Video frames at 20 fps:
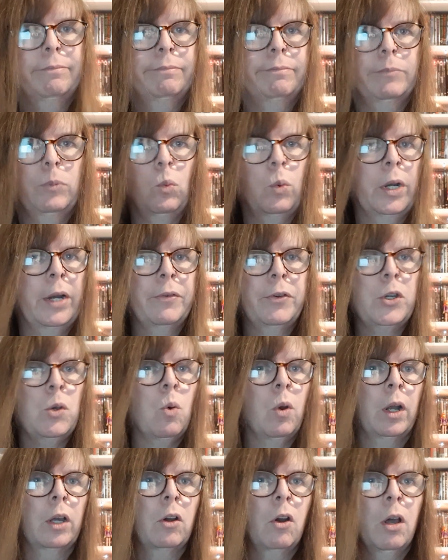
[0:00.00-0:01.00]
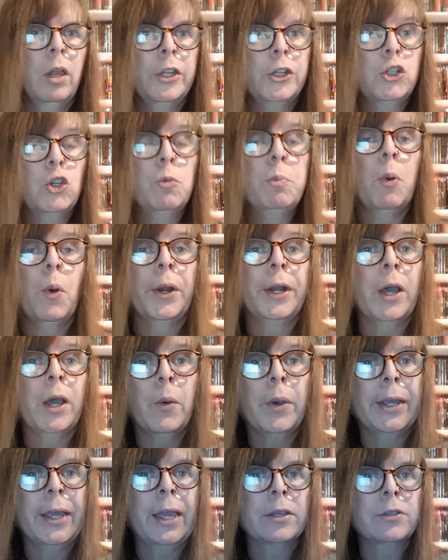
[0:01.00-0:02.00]
whatever you want to call it,
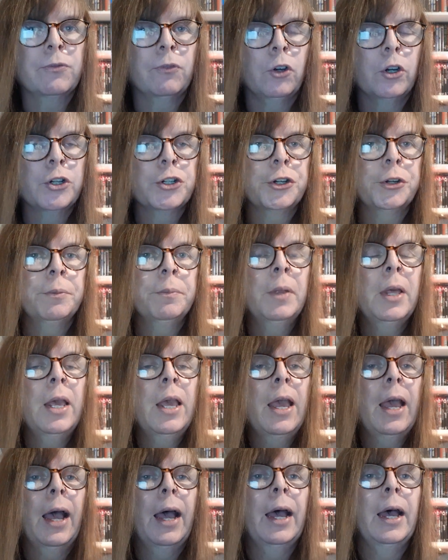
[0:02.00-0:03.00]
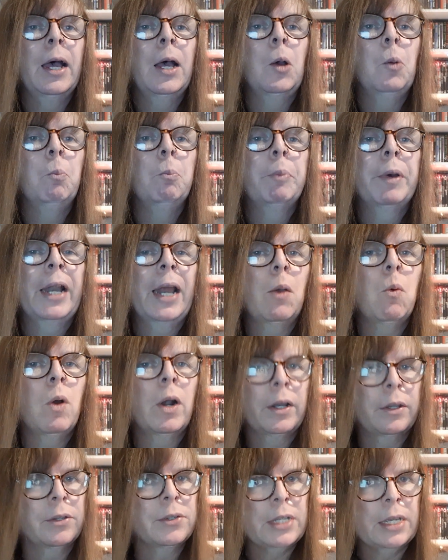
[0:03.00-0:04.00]
2.0, I guess, version. But I
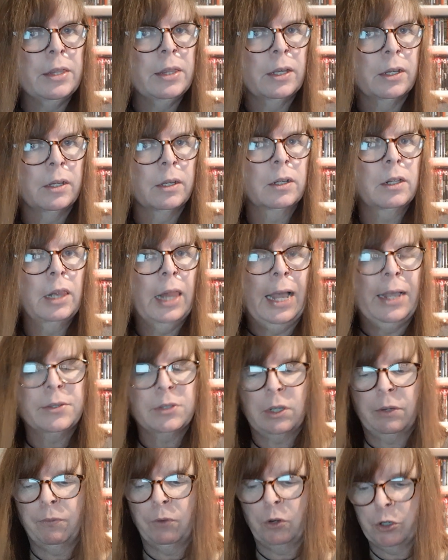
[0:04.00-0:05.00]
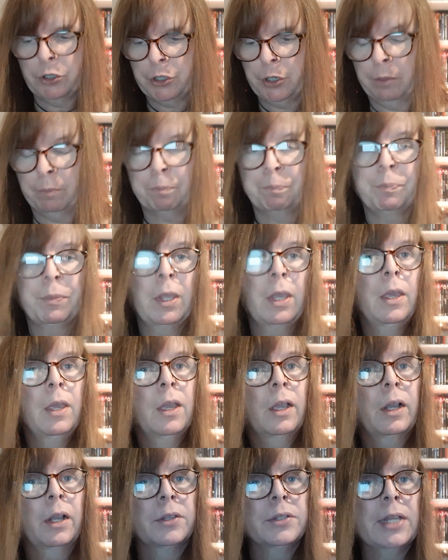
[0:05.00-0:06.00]
wanted to see the classic version
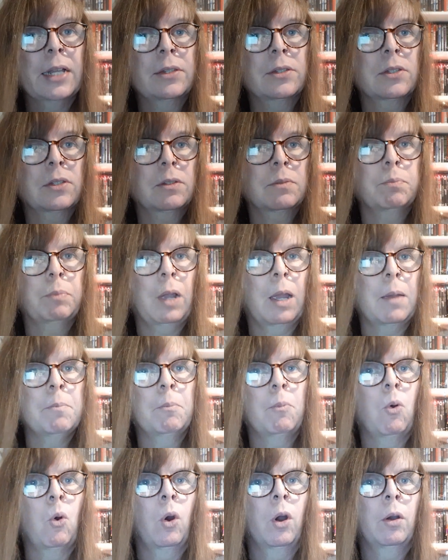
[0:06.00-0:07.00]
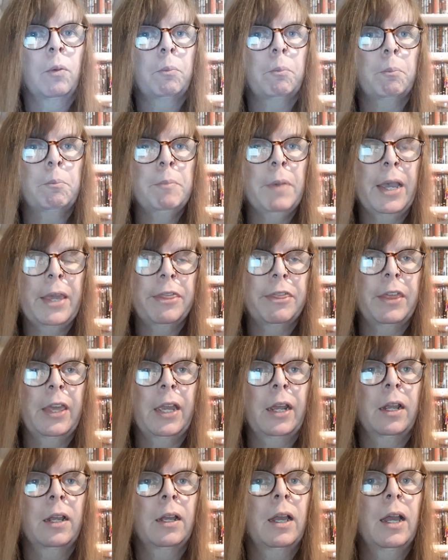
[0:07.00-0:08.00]
because that's more my
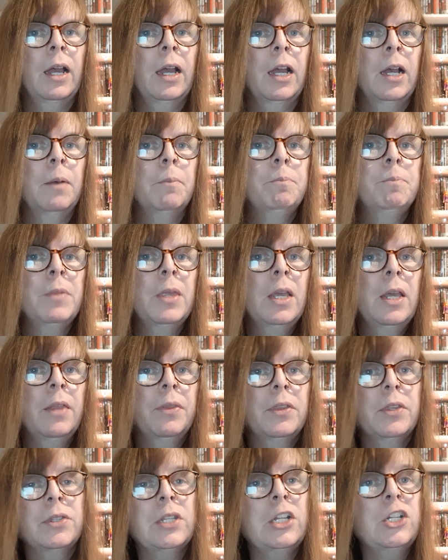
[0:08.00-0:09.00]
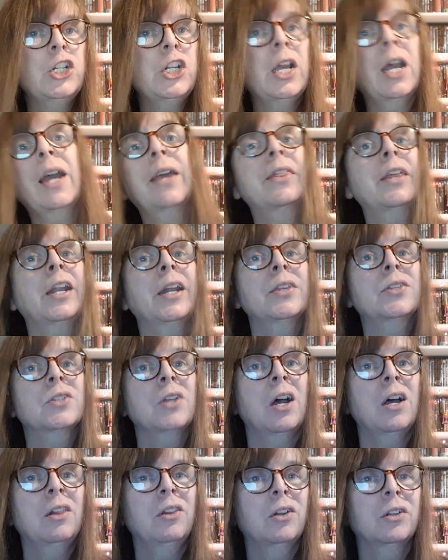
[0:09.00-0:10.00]
thing. The CGI that I
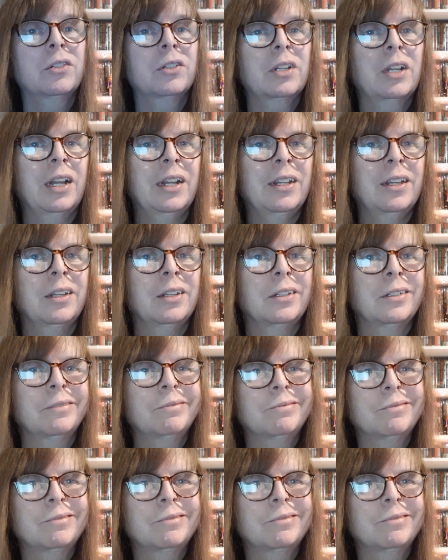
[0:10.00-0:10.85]
saw looked kind of,